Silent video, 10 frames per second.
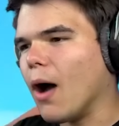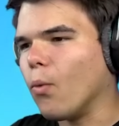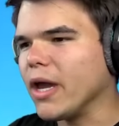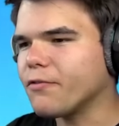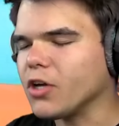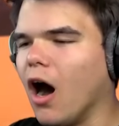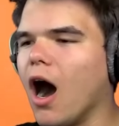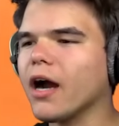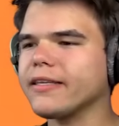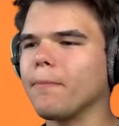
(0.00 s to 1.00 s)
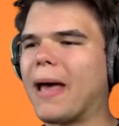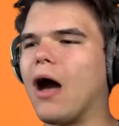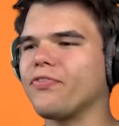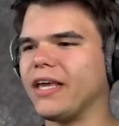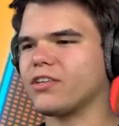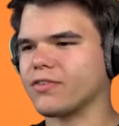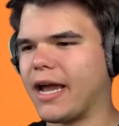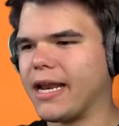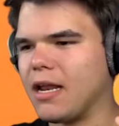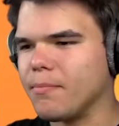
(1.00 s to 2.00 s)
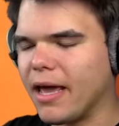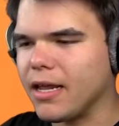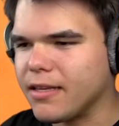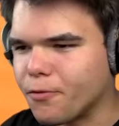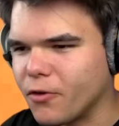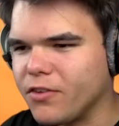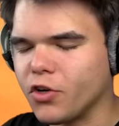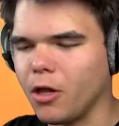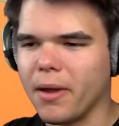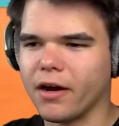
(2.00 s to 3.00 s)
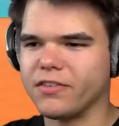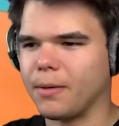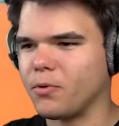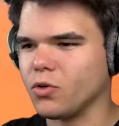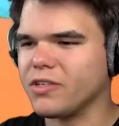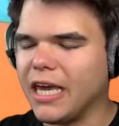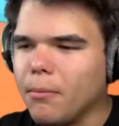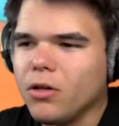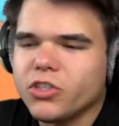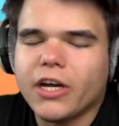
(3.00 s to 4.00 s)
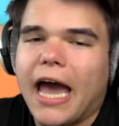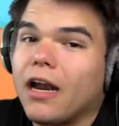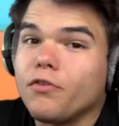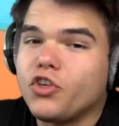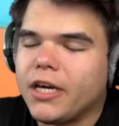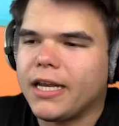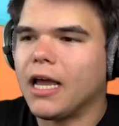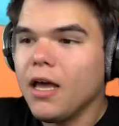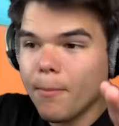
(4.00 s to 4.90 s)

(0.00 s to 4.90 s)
We have talked about this right in many different Trailmakers episodes. Gimbals are kind of cheating,